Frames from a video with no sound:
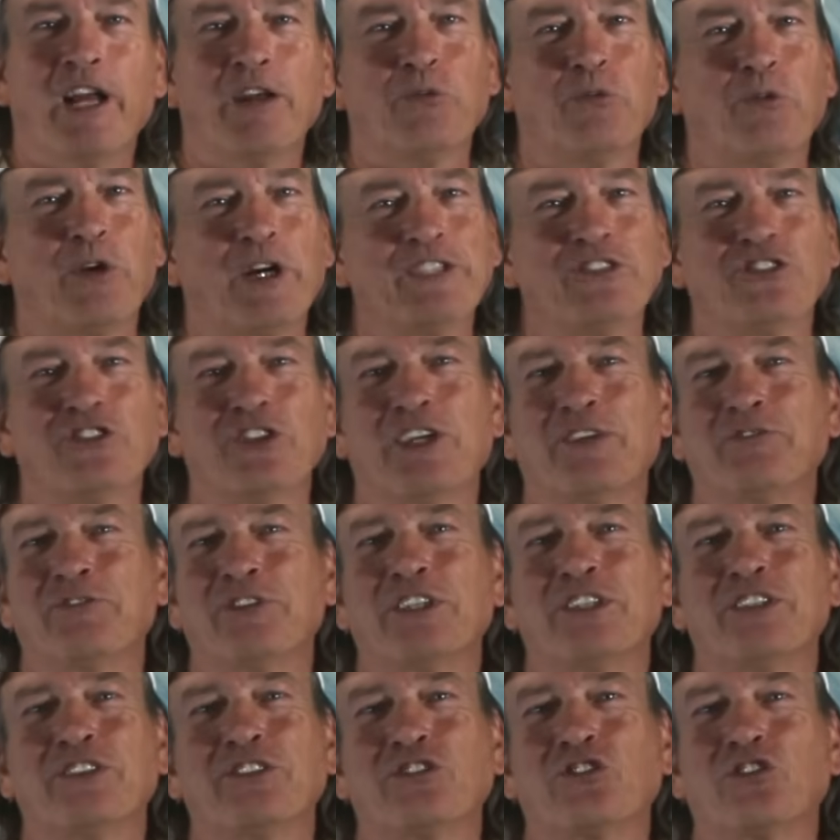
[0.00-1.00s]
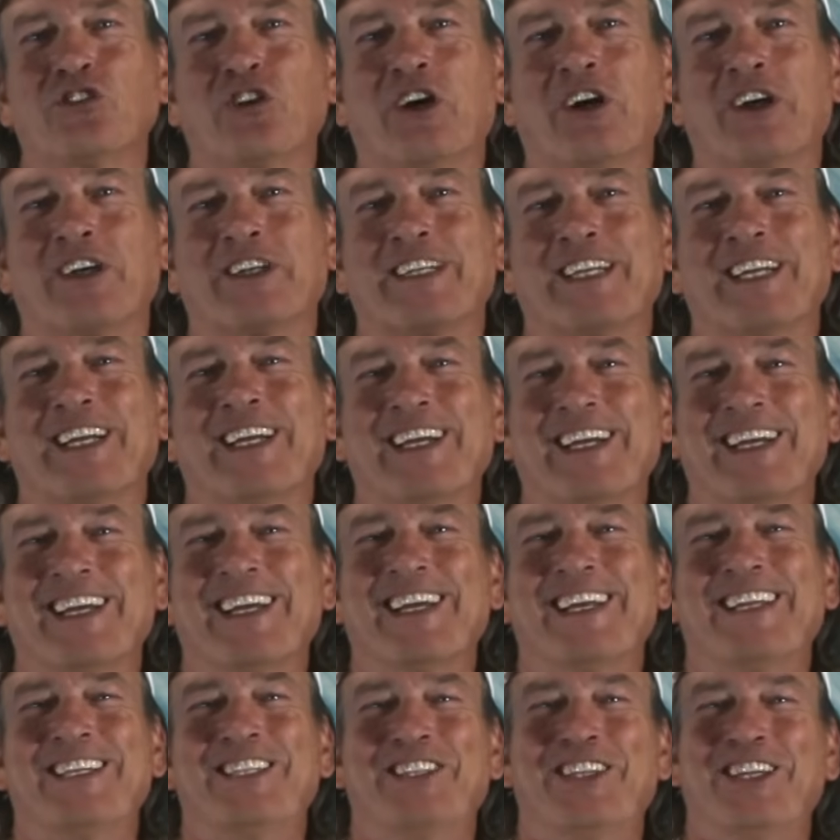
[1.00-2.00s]
Why'd you have to hit the shark?
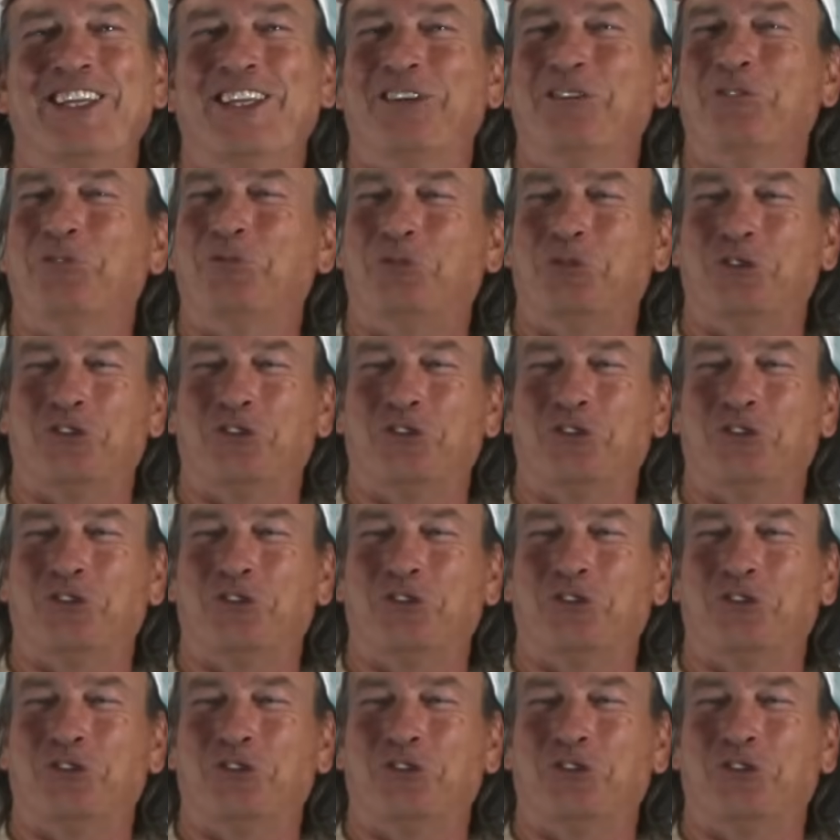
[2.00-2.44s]
It